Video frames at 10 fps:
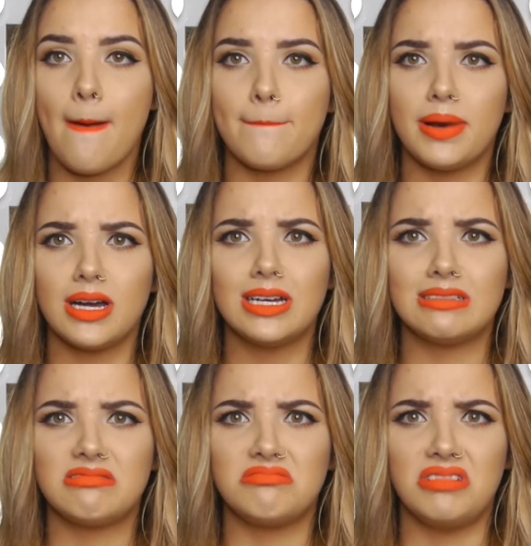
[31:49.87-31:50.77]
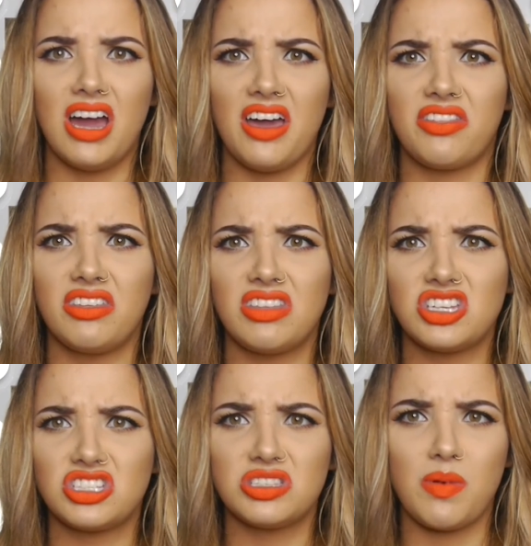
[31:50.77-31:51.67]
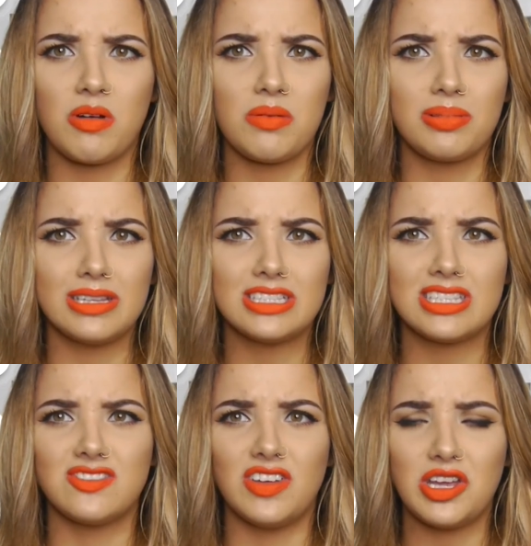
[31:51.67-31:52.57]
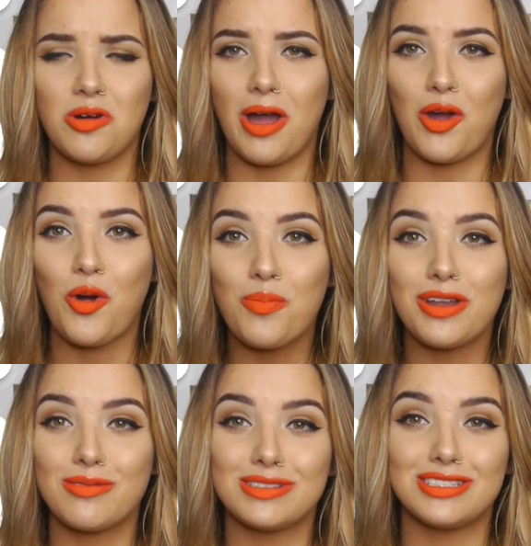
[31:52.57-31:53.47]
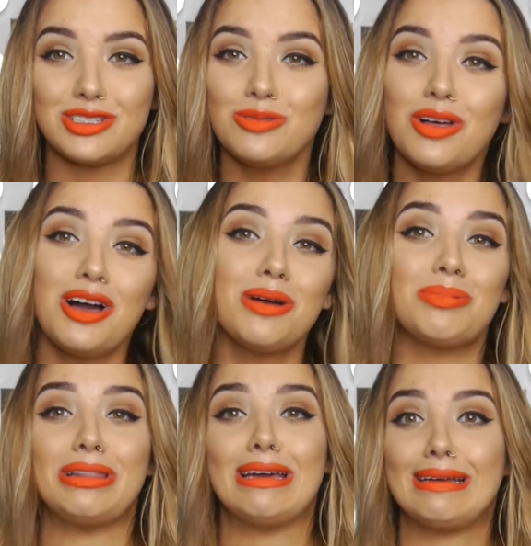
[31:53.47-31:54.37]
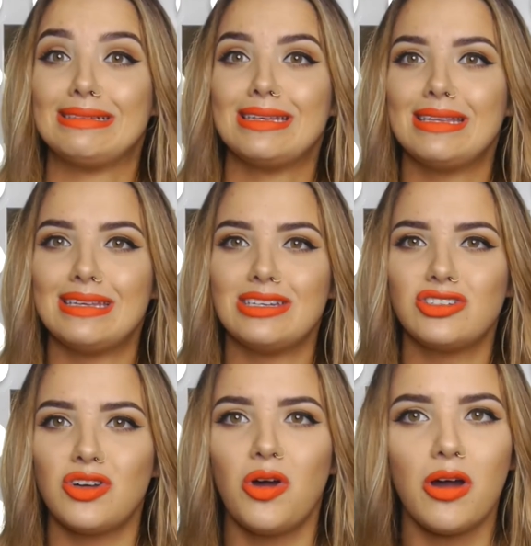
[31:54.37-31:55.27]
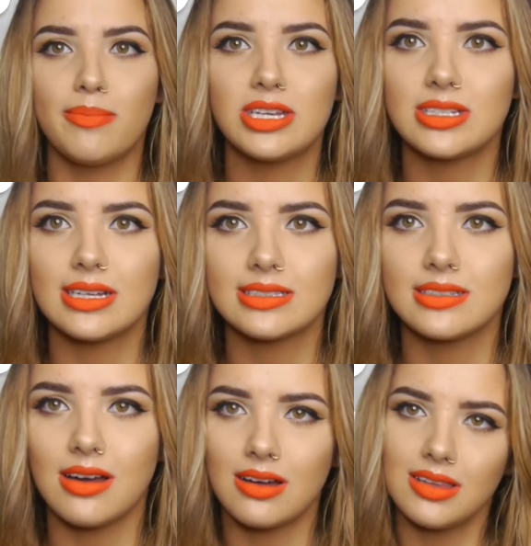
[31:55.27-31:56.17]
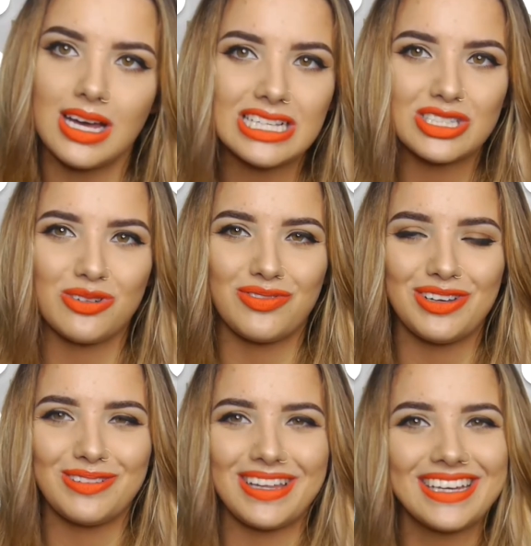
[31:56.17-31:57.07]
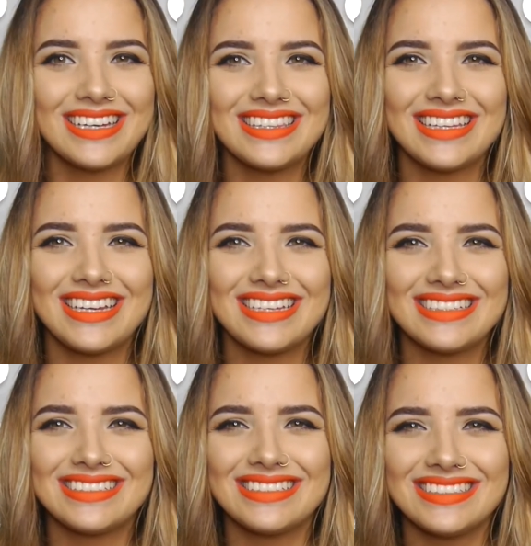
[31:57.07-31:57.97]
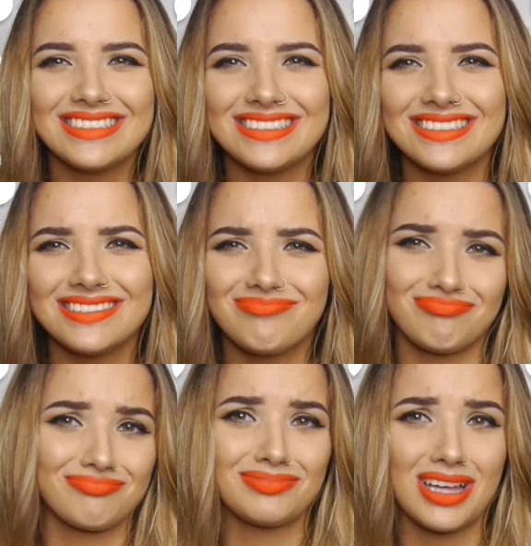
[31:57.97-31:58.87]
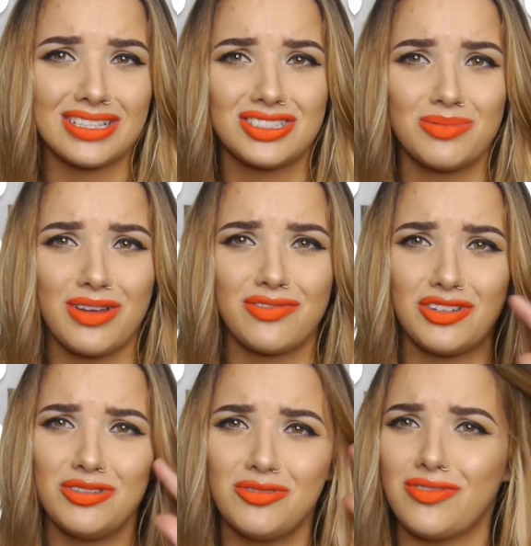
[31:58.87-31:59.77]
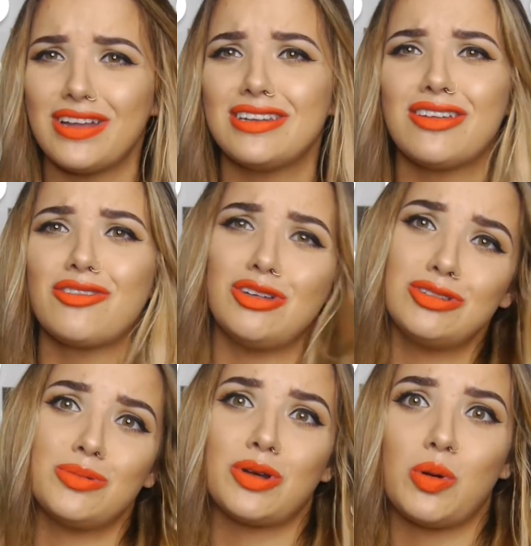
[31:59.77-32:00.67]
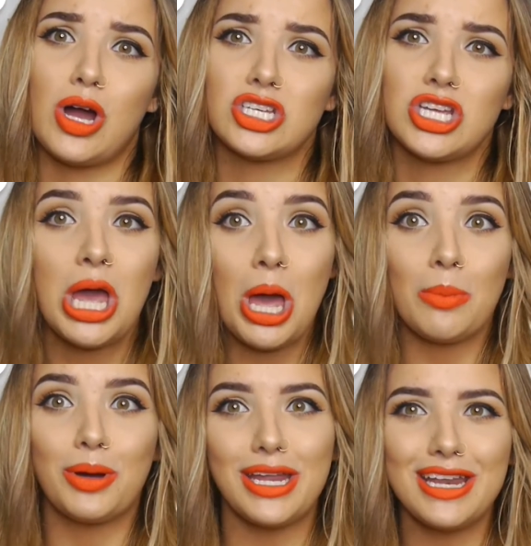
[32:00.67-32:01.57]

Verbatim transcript: But yeah, I think that just about completes this video. I hope that it wasn't too long, but like I said in the intro, a bitch likes to talk a lot, so if you don't like it, then that's too bad for you. Find another YouTuber to watch. But